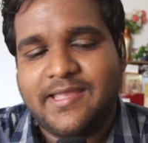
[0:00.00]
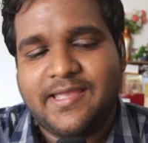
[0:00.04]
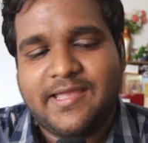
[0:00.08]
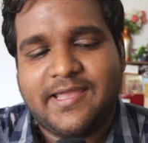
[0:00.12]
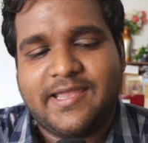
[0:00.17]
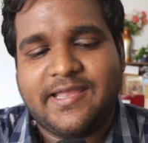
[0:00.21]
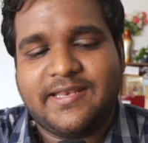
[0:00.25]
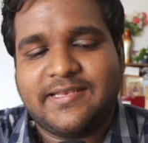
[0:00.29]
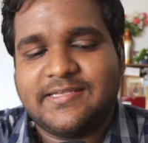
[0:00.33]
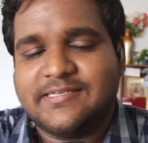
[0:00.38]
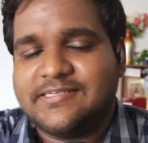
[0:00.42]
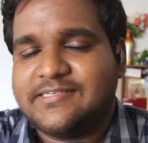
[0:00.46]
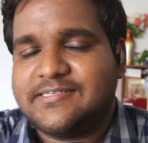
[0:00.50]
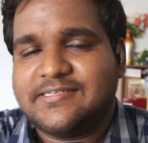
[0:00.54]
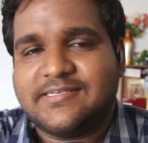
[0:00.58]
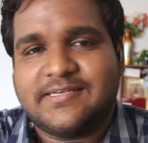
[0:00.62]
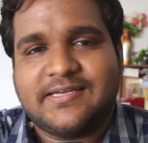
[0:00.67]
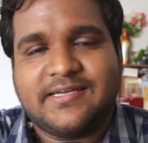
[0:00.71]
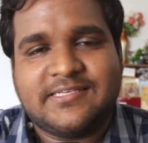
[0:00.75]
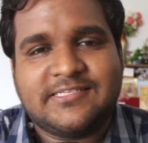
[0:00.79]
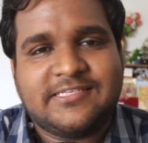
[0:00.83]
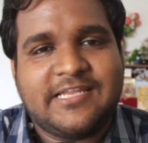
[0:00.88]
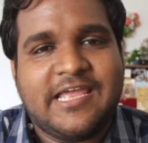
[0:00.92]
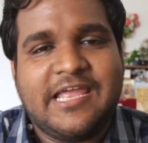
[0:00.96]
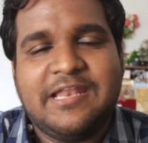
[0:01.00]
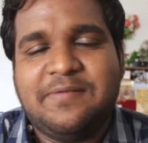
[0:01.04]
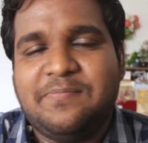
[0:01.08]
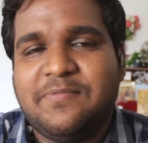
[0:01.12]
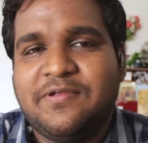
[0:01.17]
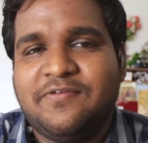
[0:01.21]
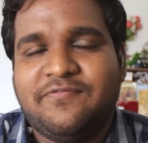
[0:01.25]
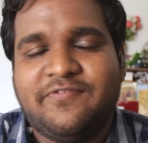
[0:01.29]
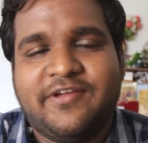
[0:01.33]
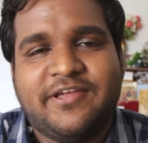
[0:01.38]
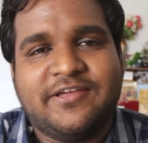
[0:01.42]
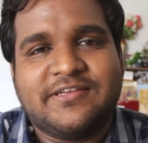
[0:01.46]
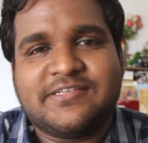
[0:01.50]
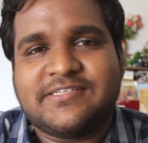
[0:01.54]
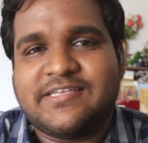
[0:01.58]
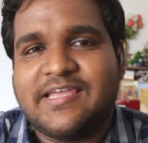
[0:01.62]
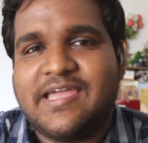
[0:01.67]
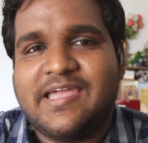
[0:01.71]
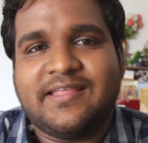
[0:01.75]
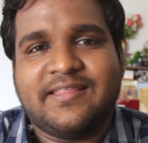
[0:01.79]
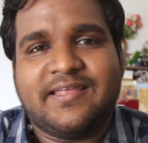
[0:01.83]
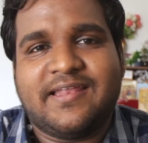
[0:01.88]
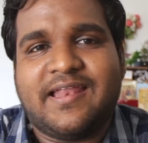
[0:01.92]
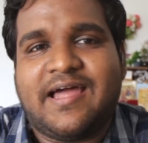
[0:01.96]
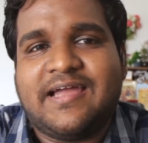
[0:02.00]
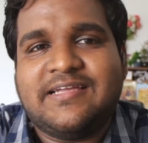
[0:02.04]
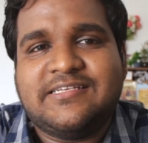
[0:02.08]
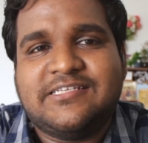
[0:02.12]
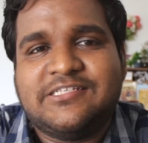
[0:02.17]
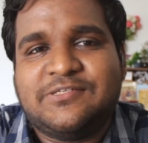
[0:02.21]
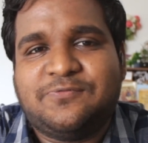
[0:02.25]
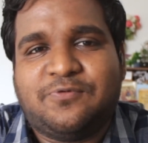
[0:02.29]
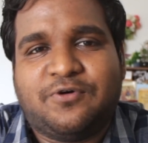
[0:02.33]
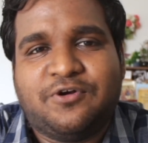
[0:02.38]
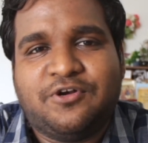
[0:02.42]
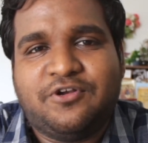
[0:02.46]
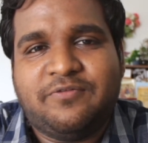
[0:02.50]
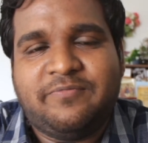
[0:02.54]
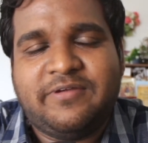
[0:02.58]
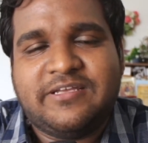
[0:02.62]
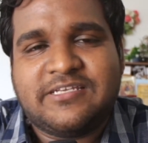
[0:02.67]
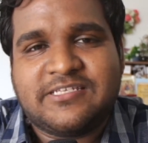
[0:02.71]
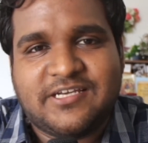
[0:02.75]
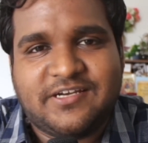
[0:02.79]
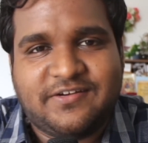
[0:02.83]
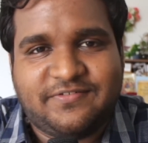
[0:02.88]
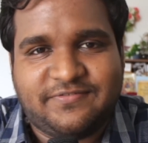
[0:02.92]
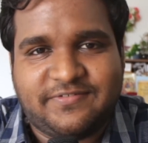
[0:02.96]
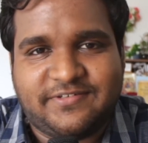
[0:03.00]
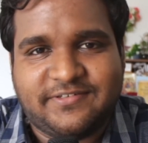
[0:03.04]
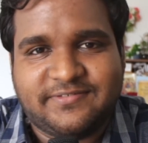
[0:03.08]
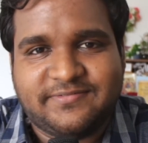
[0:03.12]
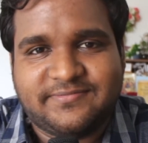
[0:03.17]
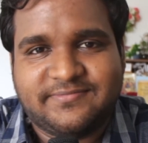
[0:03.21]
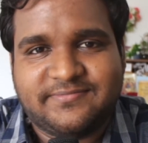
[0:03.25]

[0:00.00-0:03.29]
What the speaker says: it is a statement where you're saying that I just want to be served.